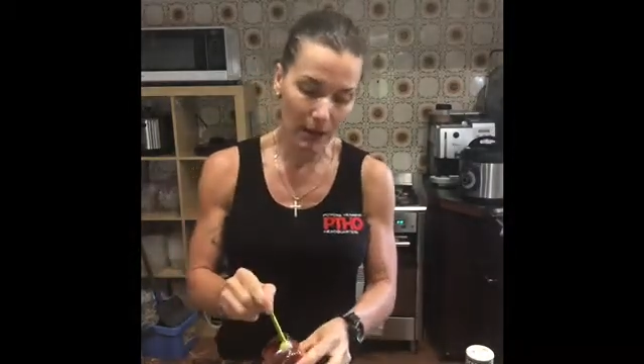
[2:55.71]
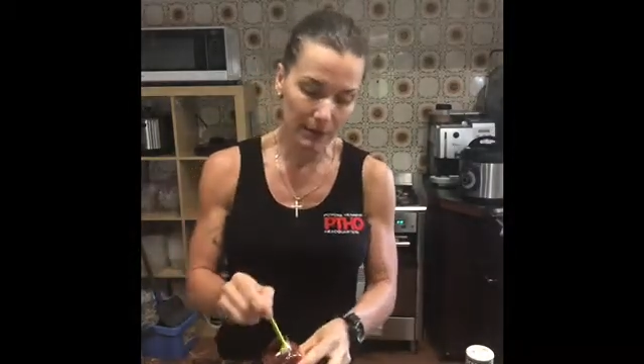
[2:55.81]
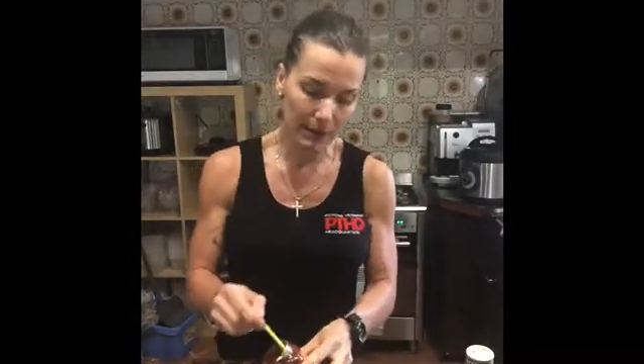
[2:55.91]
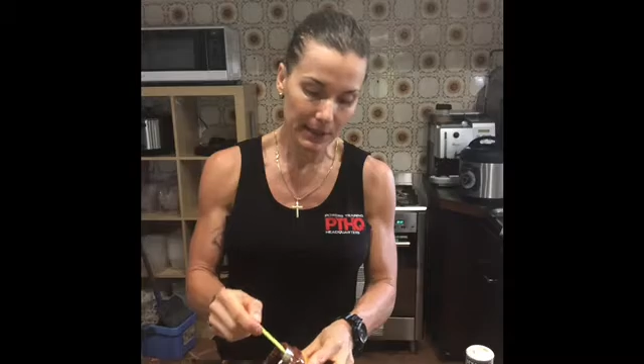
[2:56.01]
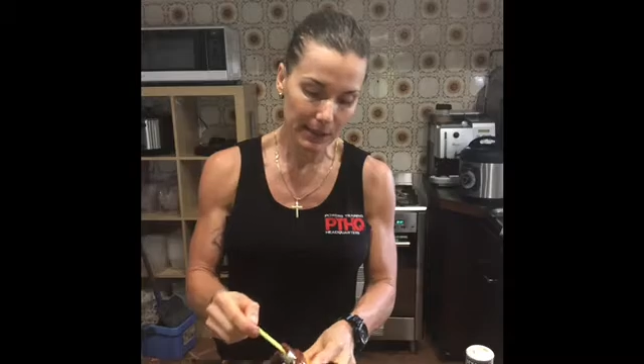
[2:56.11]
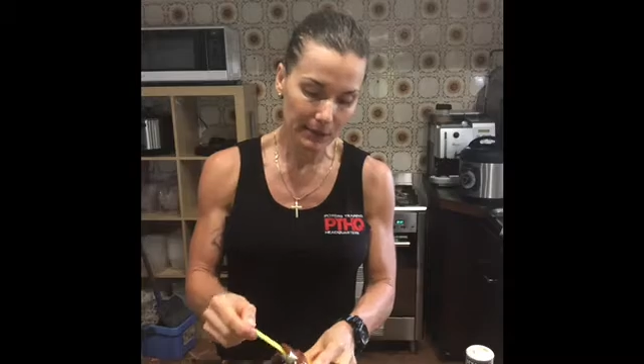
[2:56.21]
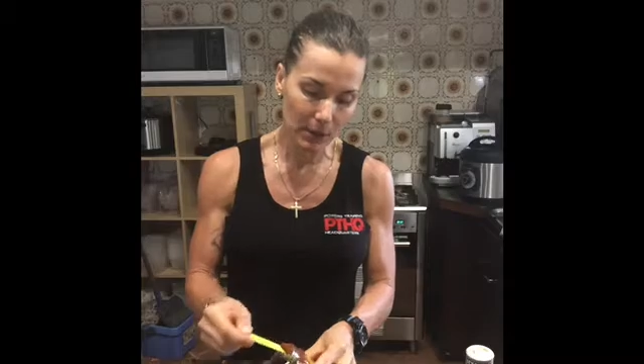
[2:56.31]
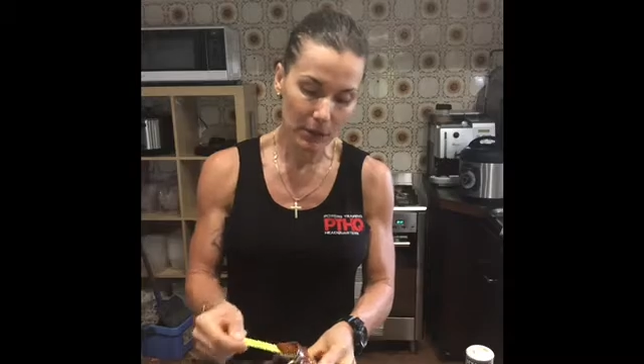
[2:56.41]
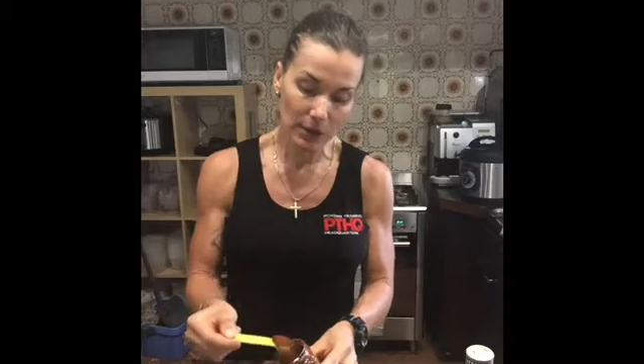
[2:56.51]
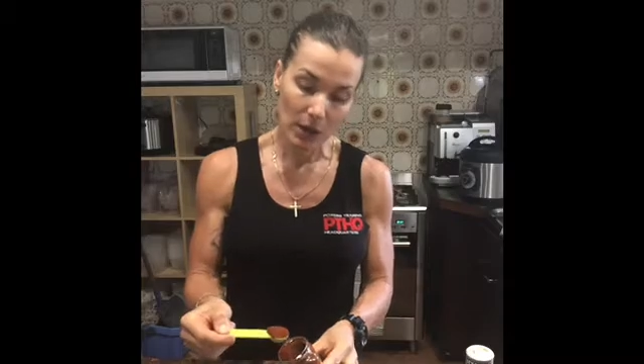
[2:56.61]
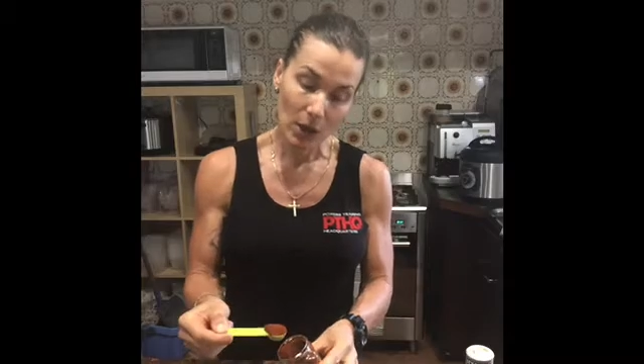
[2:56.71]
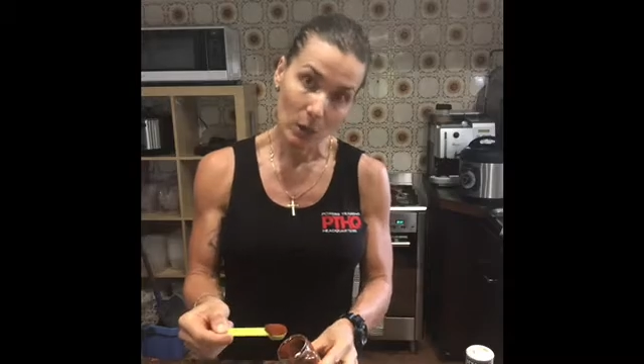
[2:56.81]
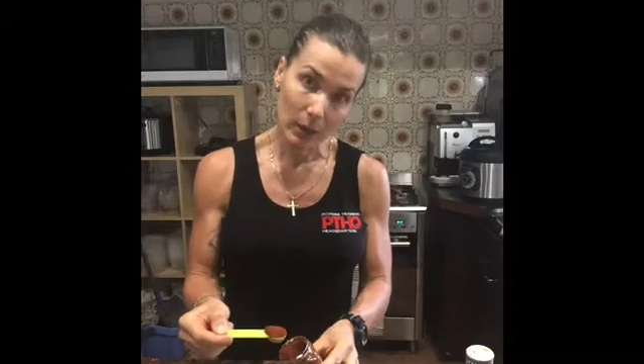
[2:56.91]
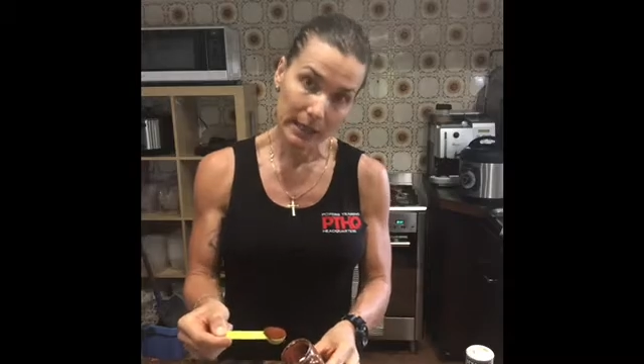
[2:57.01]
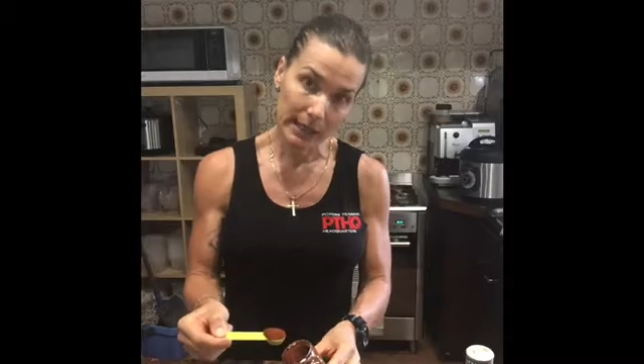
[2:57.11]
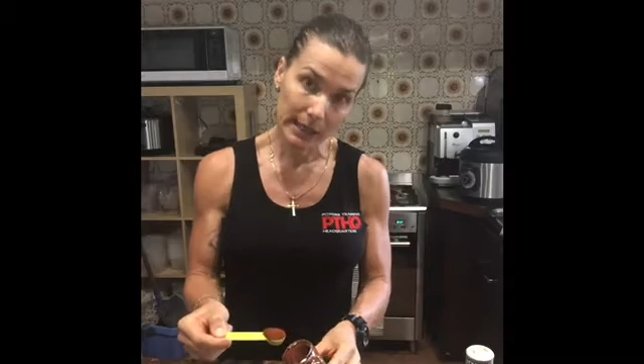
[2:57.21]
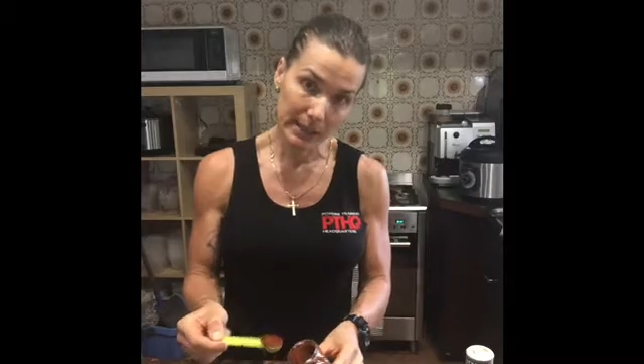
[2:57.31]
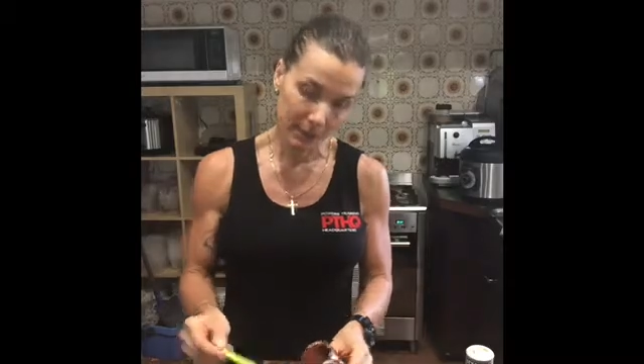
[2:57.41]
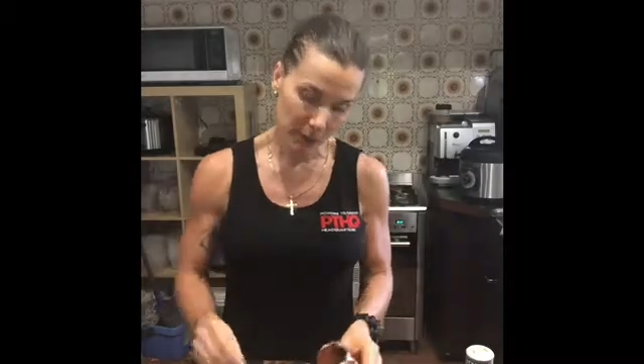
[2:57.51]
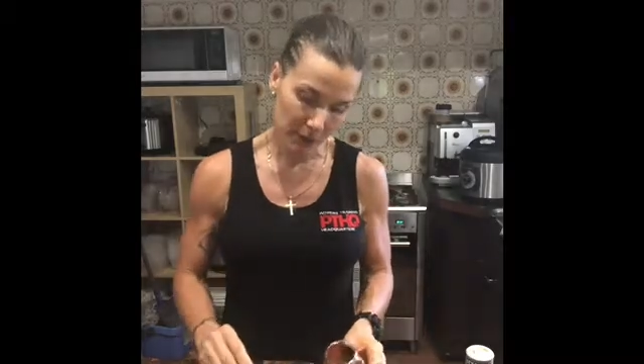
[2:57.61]
I'm using smoked. 1
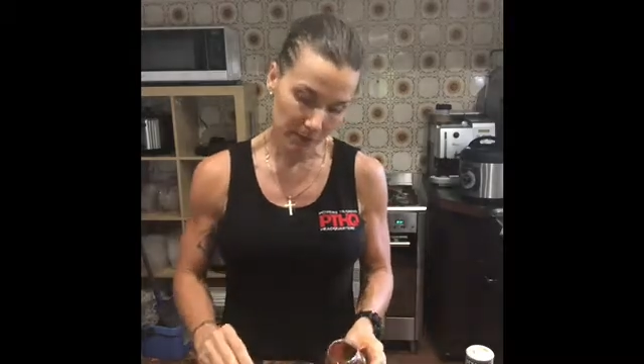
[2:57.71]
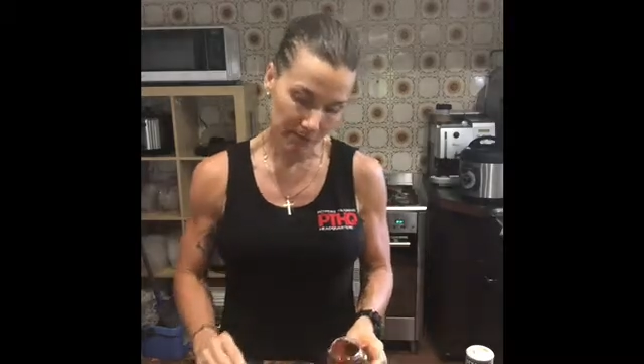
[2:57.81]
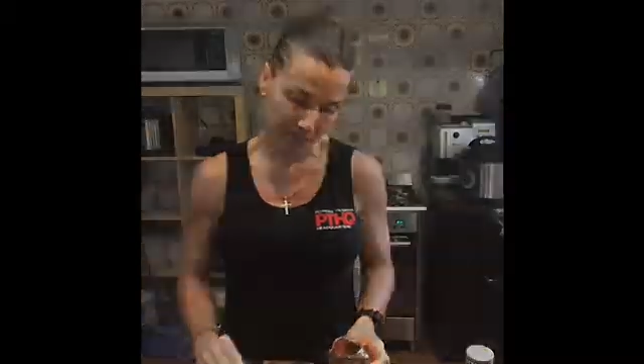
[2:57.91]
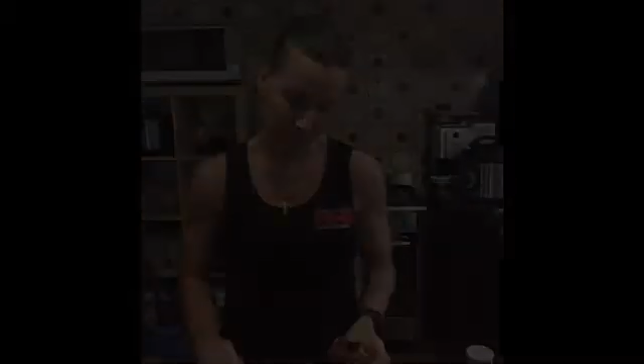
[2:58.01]
teaspoon.